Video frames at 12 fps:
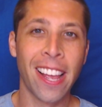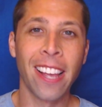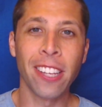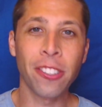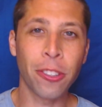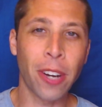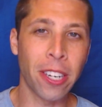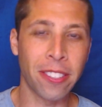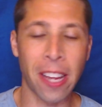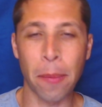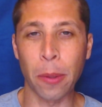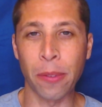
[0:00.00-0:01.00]
This is a great
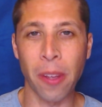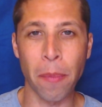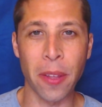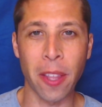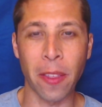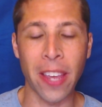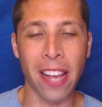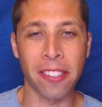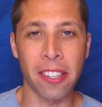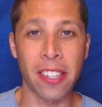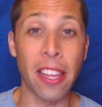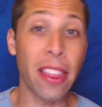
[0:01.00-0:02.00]
example of something that the
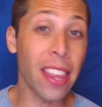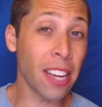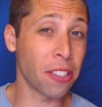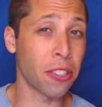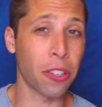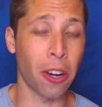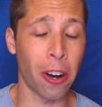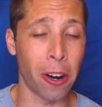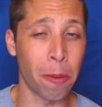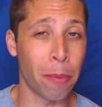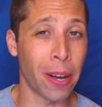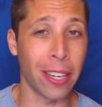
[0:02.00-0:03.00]
SAT thinks is
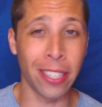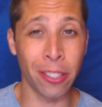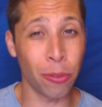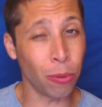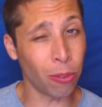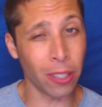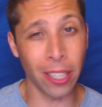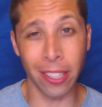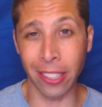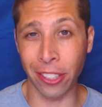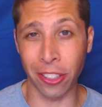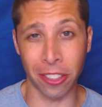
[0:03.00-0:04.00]
hard, but is
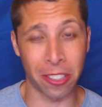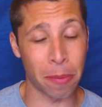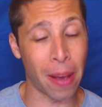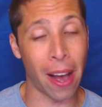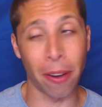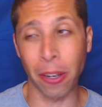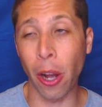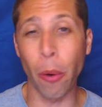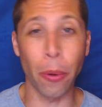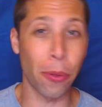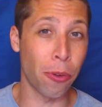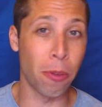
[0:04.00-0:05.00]
really just about
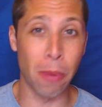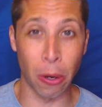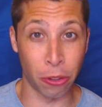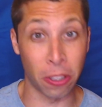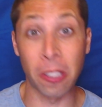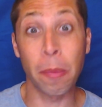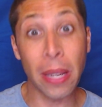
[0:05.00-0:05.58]
going through the motions.